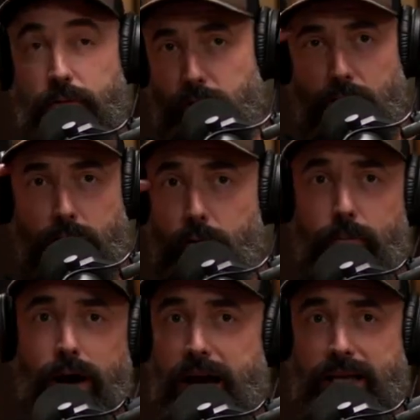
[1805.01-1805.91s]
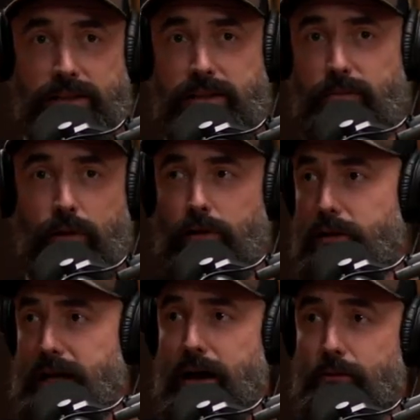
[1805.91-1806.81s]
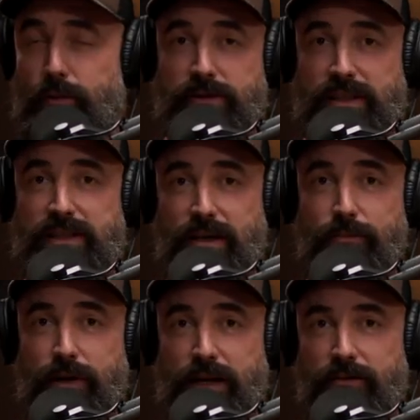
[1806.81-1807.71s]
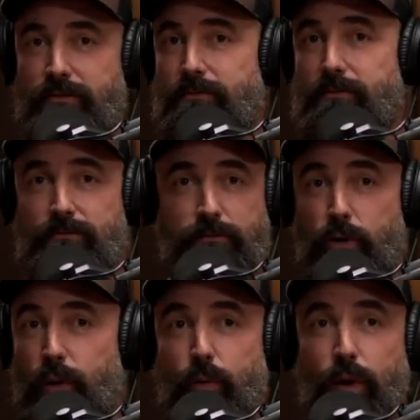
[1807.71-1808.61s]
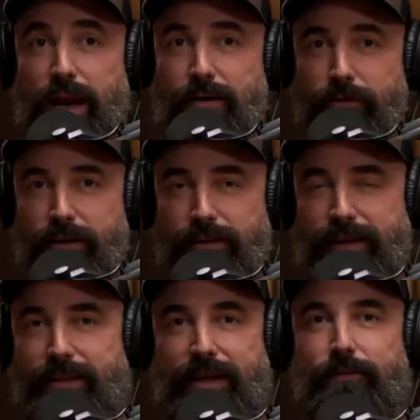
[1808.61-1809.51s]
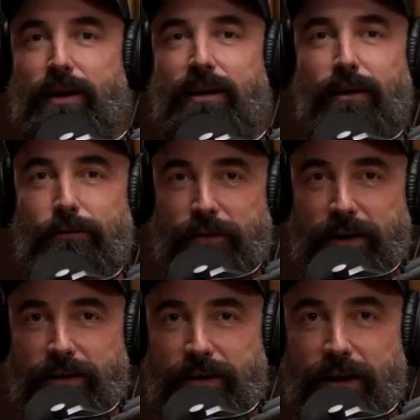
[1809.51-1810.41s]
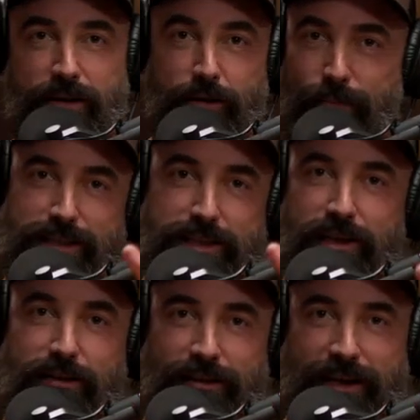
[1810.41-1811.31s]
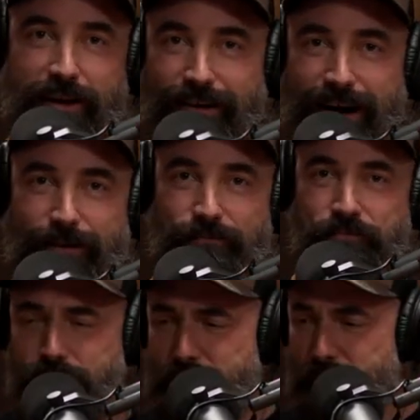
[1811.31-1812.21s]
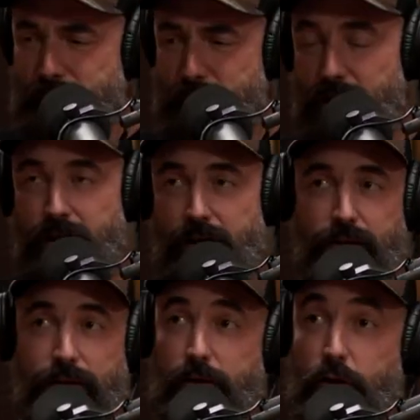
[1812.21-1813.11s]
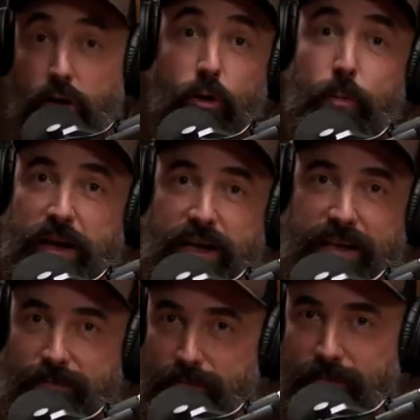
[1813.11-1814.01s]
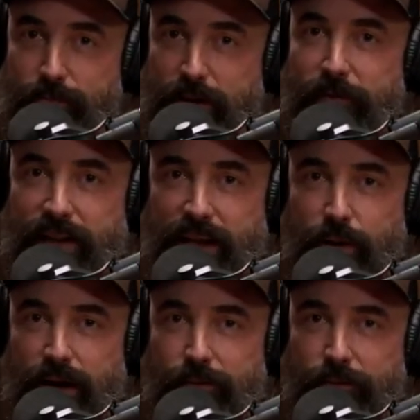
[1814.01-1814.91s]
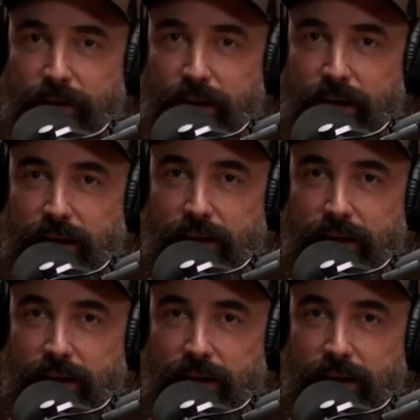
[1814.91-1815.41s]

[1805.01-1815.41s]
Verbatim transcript: through our own minds we'll look out and we'll see somebody doing whatever and think they've got it all figured out you mentioned it earlier right nobody could be feeling what i'm feeling